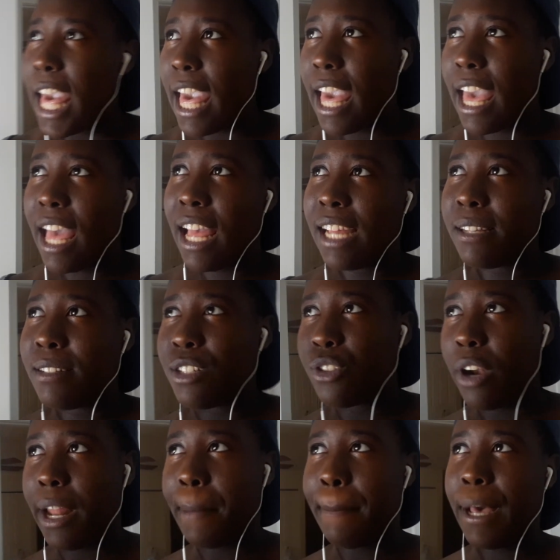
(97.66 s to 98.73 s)
and
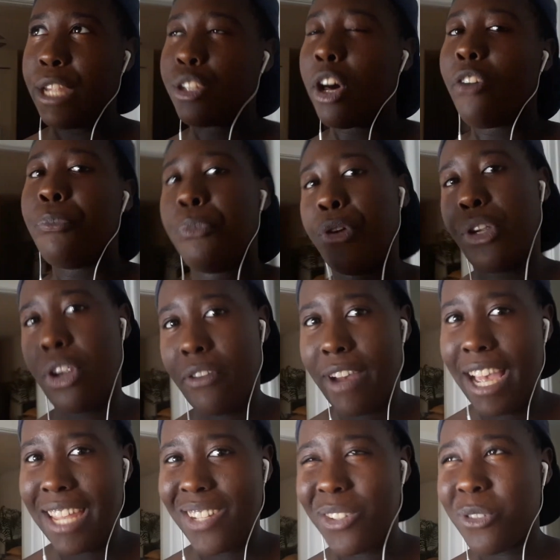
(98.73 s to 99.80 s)
starting my sophomore year of
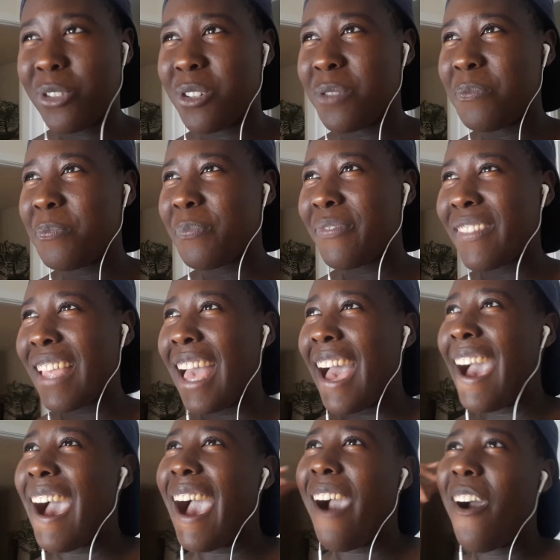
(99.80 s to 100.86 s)
high school.
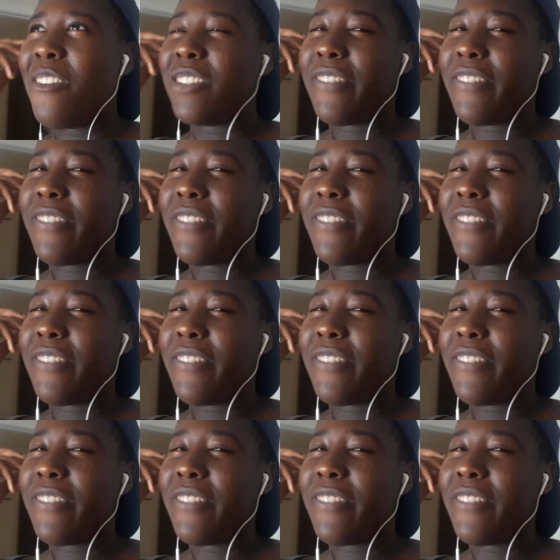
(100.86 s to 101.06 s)
I was